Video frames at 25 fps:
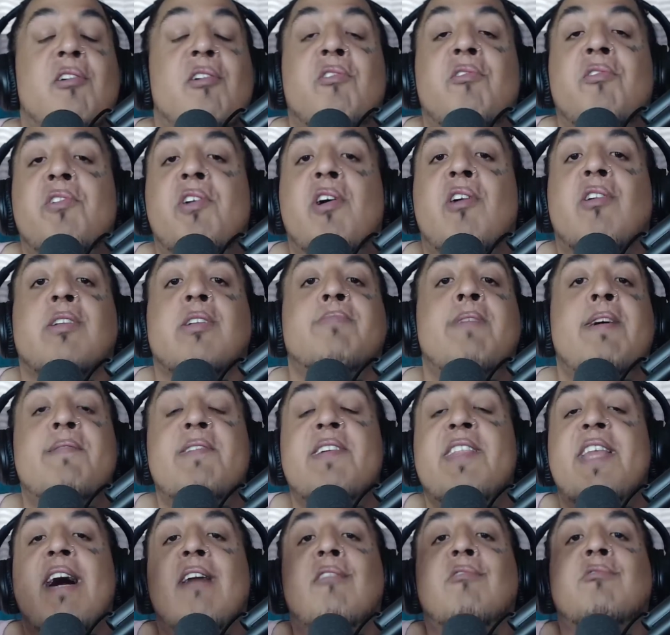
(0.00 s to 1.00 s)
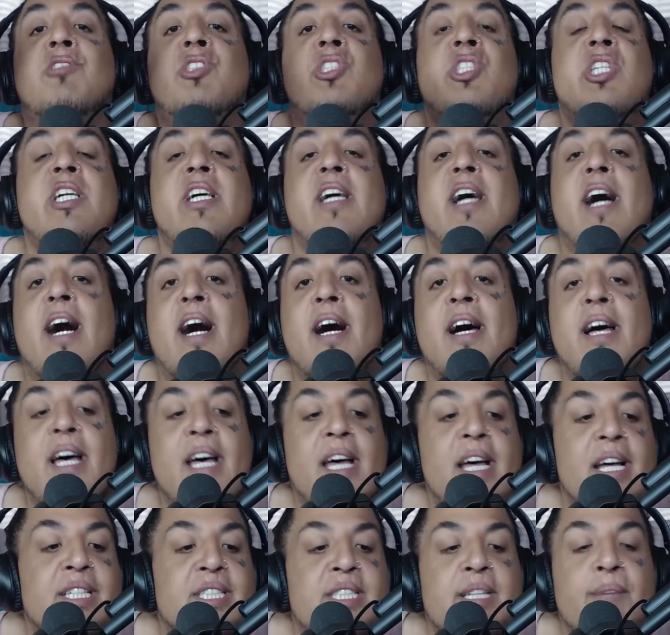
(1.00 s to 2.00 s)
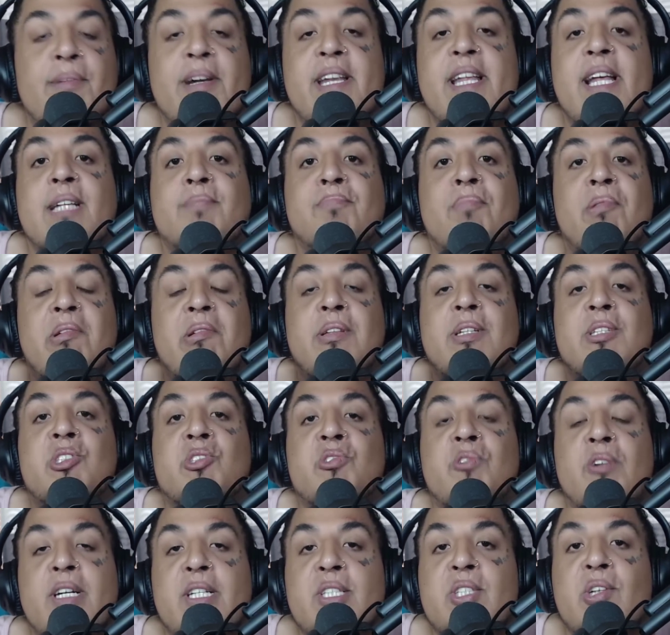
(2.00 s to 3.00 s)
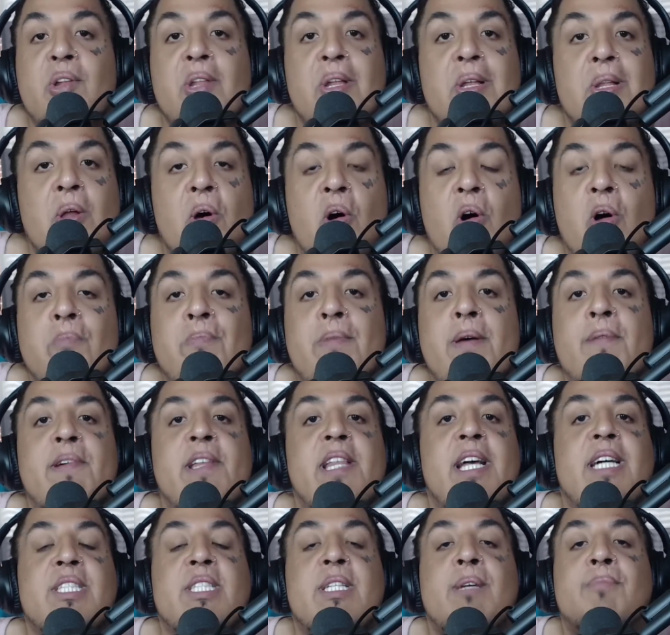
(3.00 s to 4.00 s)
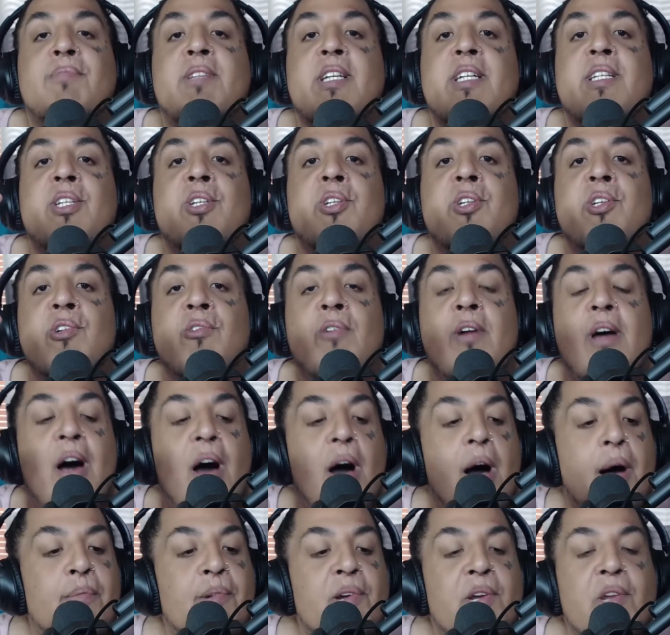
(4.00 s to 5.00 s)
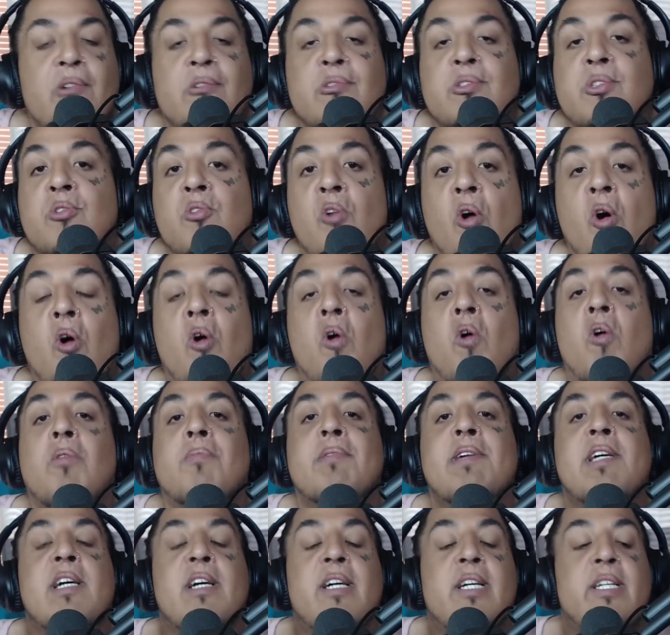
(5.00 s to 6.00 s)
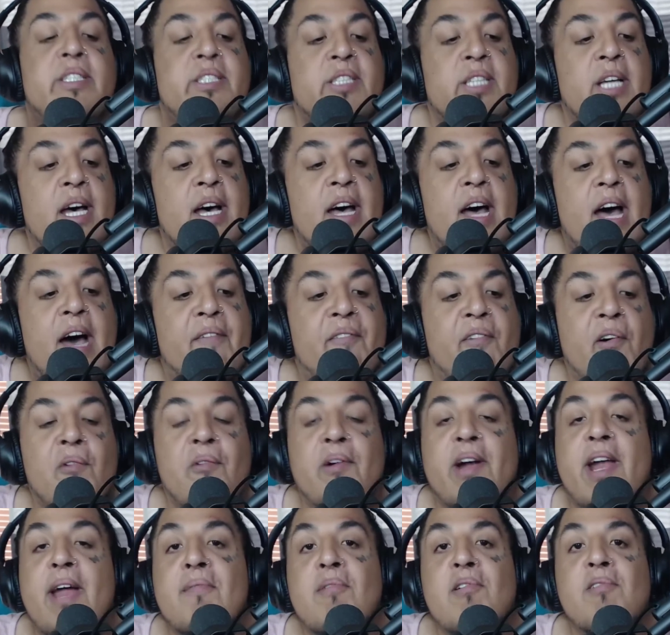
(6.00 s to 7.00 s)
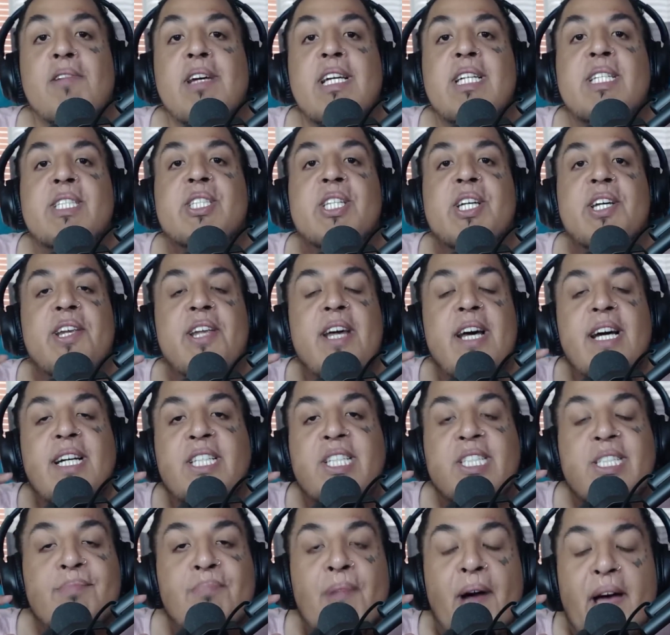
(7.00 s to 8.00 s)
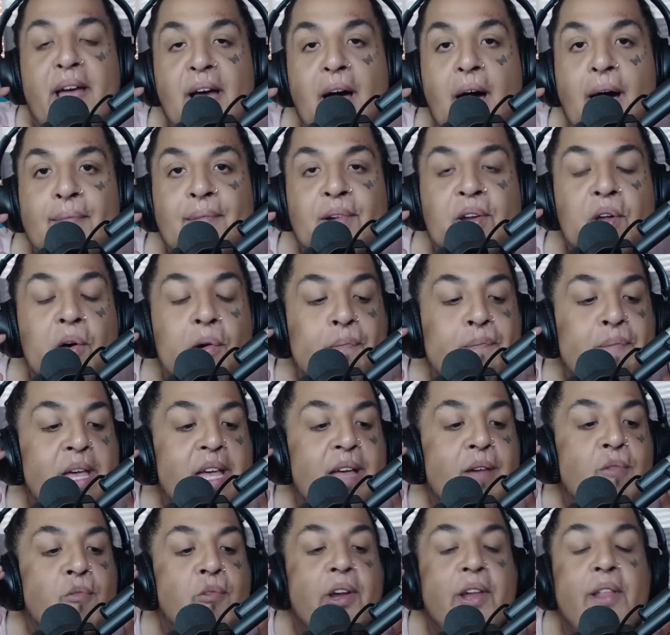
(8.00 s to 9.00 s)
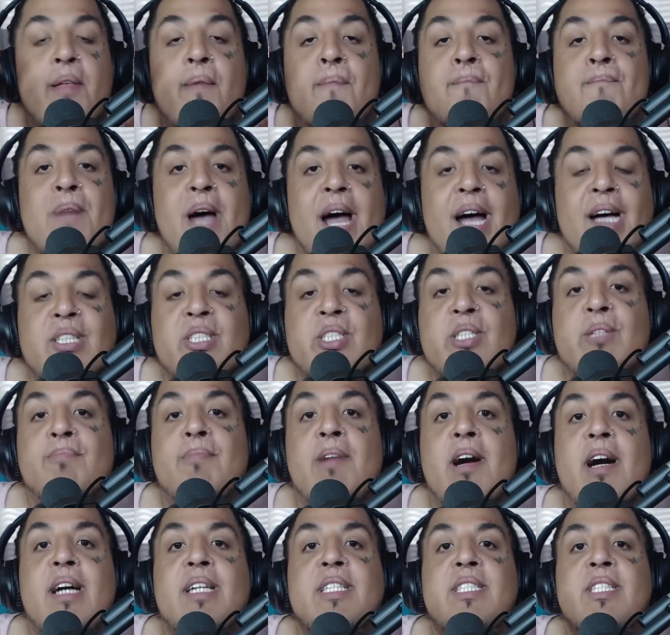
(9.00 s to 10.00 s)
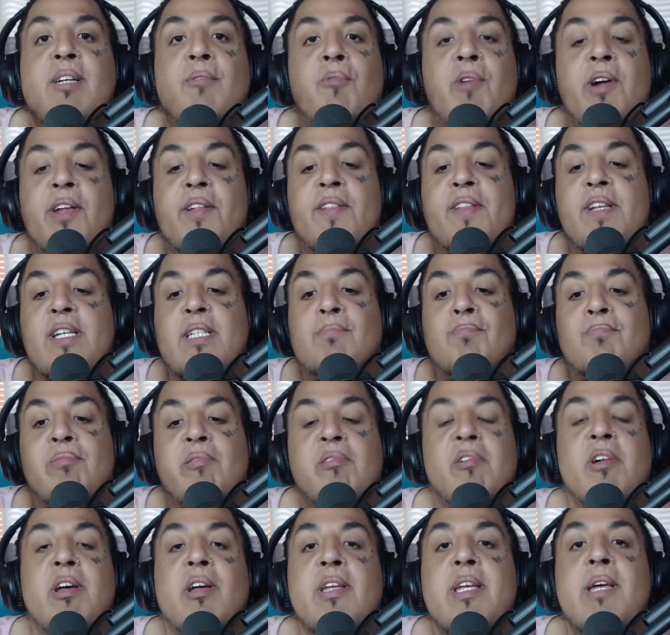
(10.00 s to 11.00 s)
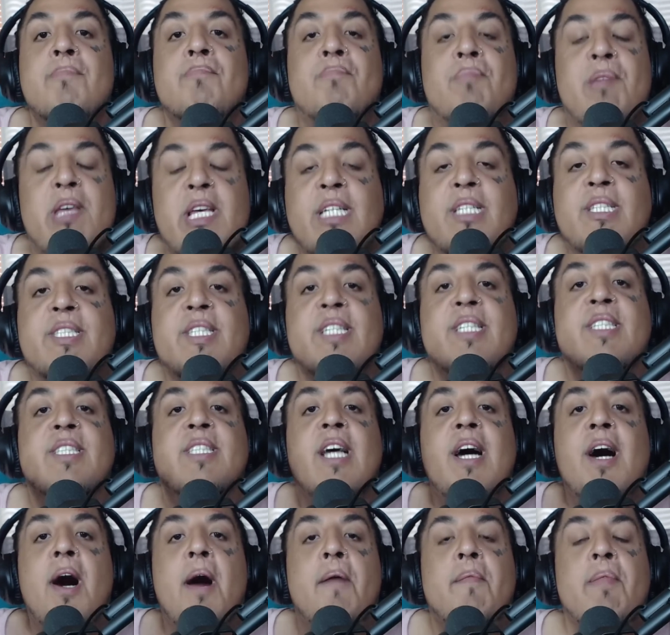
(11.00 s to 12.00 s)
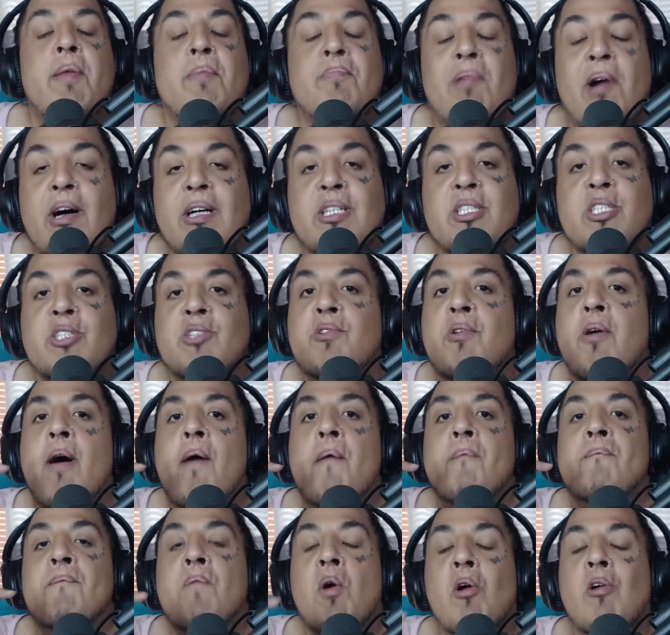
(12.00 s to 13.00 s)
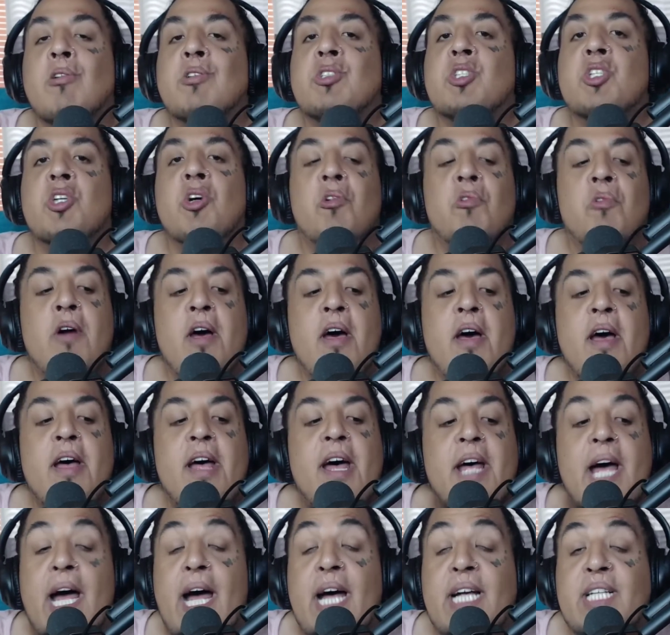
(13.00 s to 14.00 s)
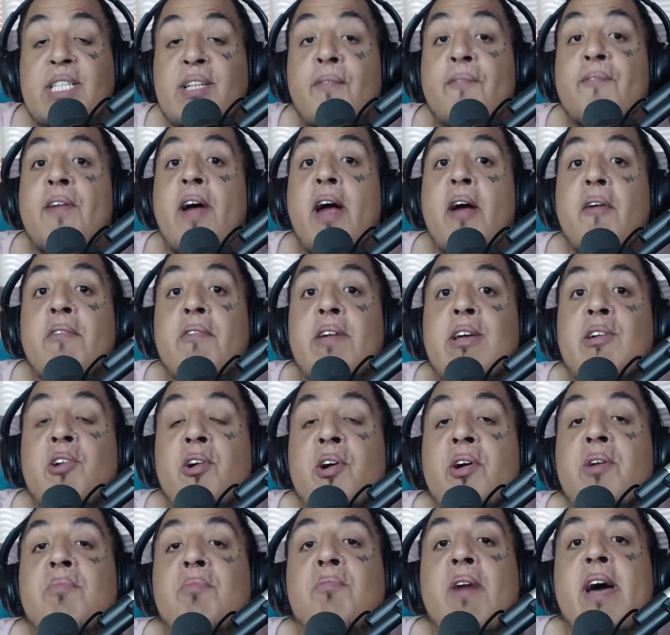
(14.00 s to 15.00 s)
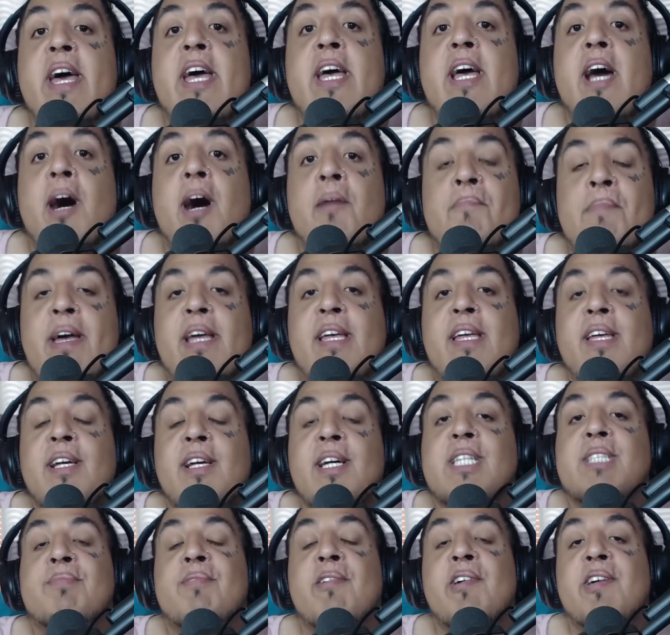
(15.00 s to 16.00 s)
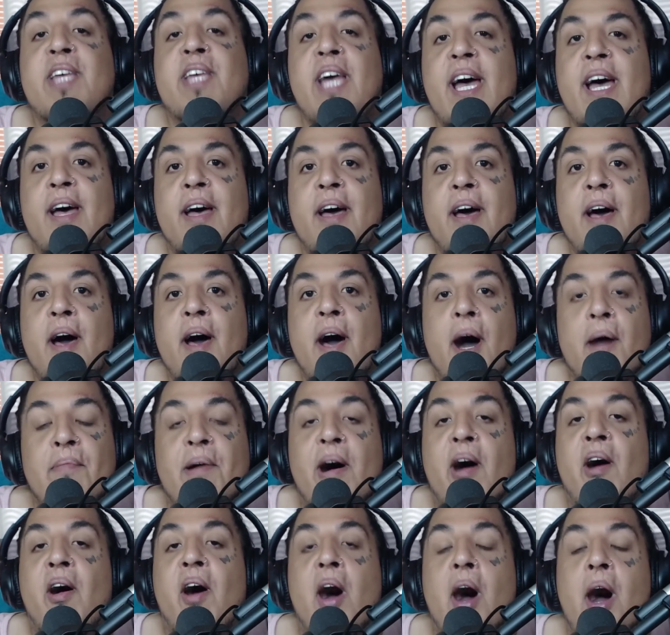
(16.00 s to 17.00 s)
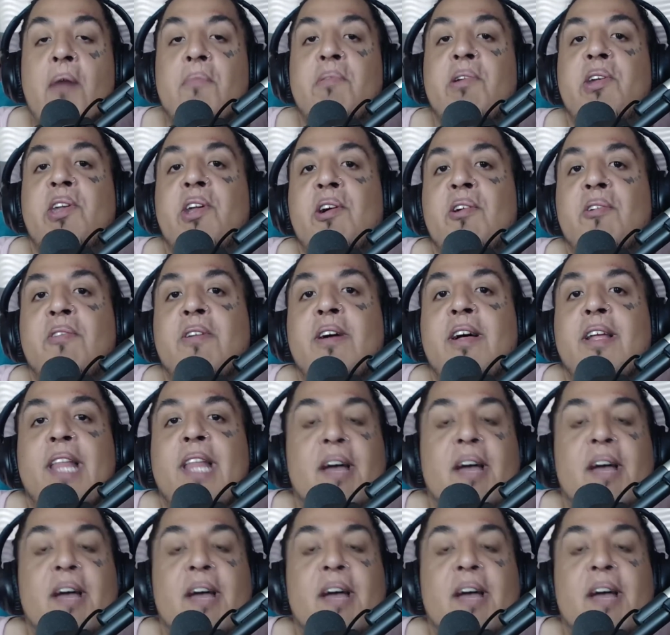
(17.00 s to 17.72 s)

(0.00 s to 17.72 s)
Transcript: Or who knows, maybe that Uchiha is somebody that's pulling the strings all along. Maybe that's something to do with Amado's goal, because for whatever reason, despite Amado being one of the masterminds and one of these brilliant pieces of the puzzle, Boruto has a very good way of making us forget about Amado.